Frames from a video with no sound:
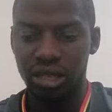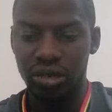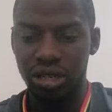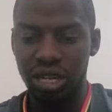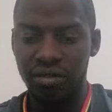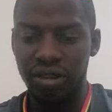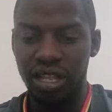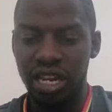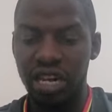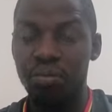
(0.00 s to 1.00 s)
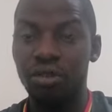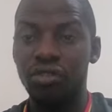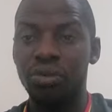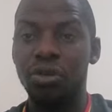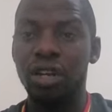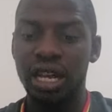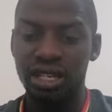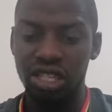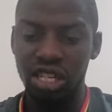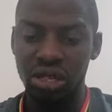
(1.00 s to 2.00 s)
We have the non-profitable
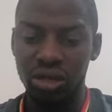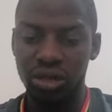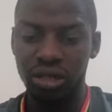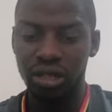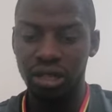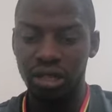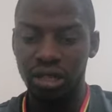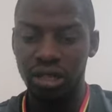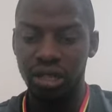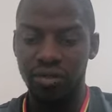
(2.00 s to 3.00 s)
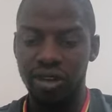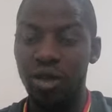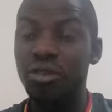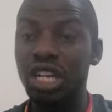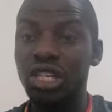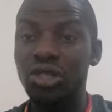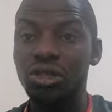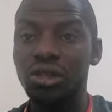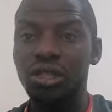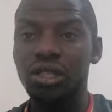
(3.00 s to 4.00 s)
organization, the
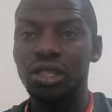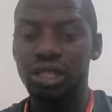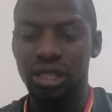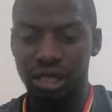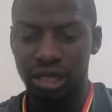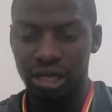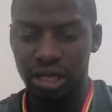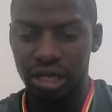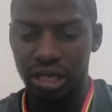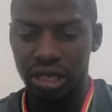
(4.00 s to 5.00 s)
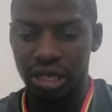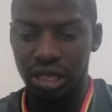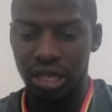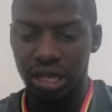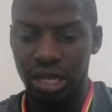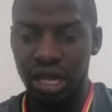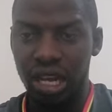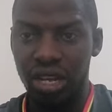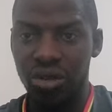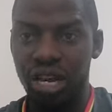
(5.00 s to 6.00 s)
foundations.
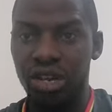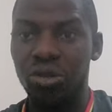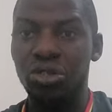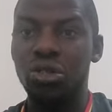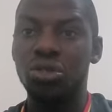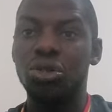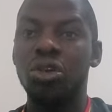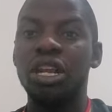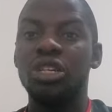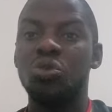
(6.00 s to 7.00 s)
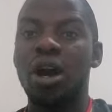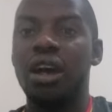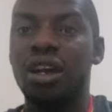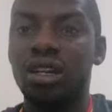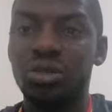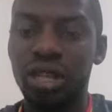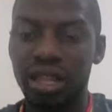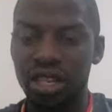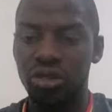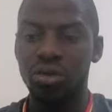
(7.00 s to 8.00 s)
You can use also your network to
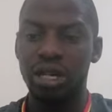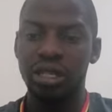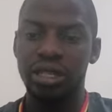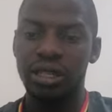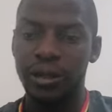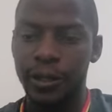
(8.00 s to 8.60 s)
get these grants.